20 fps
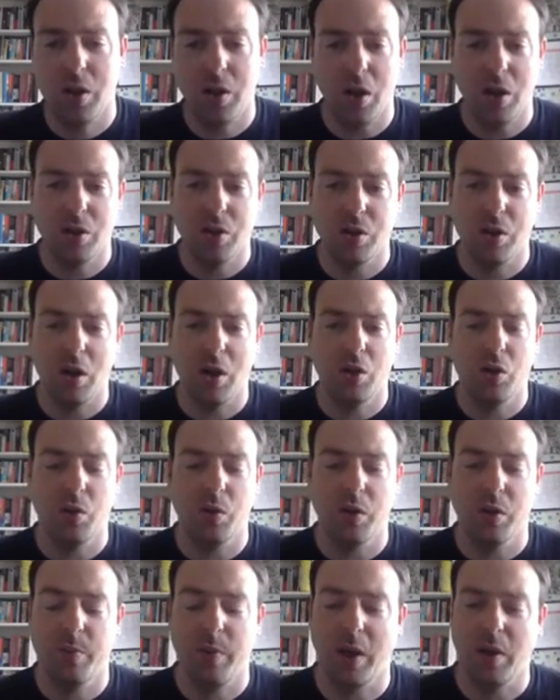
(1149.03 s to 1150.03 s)
as, as you'd
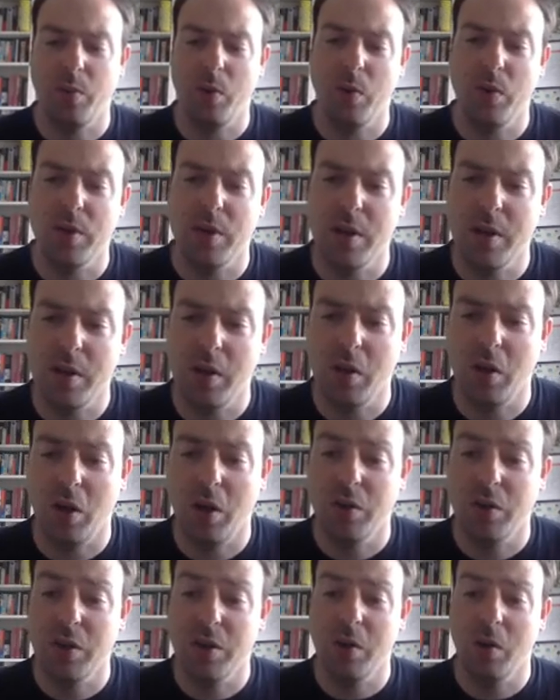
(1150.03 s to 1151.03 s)
expect, probably deter uh,
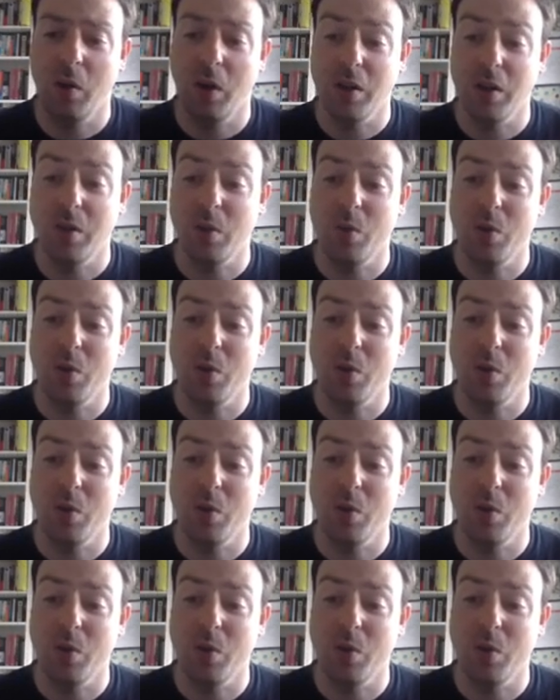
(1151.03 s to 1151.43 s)
deteriorating